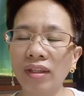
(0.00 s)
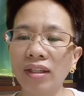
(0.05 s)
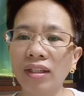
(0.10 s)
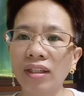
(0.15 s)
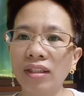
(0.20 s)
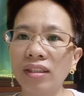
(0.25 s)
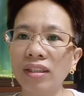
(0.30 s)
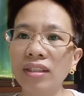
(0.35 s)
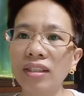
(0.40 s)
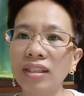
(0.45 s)

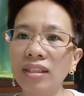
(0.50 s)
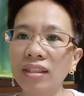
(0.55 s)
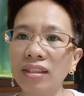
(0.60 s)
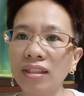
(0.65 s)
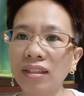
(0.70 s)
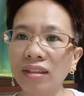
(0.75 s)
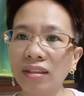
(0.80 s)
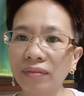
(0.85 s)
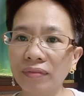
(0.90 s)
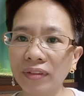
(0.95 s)
This is
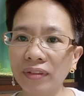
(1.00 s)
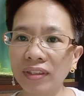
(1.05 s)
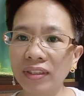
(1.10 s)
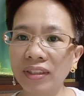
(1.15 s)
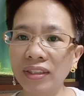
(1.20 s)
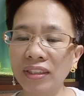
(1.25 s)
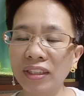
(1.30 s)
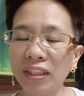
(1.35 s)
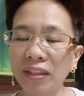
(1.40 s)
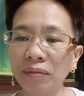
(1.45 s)
not the
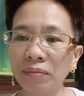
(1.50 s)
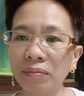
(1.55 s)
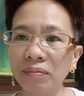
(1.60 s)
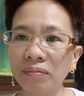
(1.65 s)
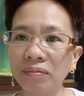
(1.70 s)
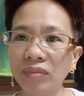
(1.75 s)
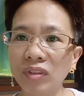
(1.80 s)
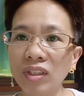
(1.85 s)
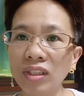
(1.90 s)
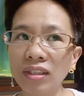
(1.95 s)
first time.
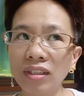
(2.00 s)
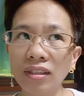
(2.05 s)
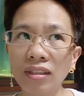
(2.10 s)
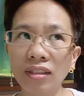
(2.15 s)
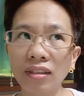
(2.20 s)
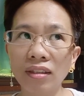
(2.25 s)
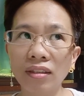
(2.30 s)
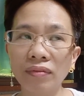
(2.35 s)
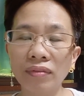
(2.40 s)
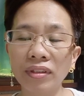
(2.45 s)
This is
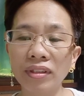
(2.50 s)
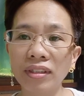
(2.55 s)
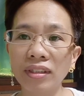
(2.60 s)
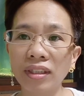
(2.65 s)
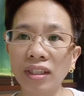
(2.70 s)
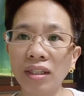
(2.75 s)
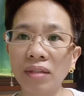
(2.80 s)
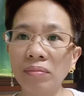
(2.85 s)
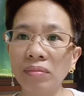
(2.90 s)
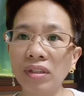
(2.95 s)
not the first
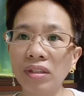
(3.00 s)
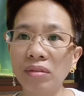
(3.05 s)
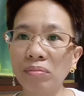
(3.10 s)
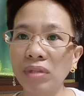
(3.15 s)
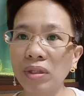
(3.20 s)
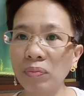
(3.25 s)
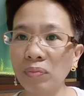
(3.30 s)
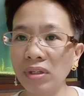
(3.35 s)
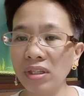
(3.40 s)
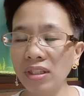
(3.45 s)
time that
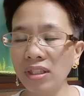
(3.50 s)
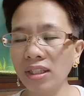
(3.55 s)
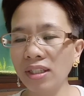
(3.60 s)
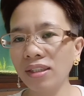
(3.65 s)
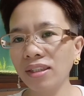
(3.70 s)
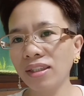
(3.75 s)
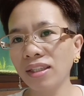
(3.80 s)
my patient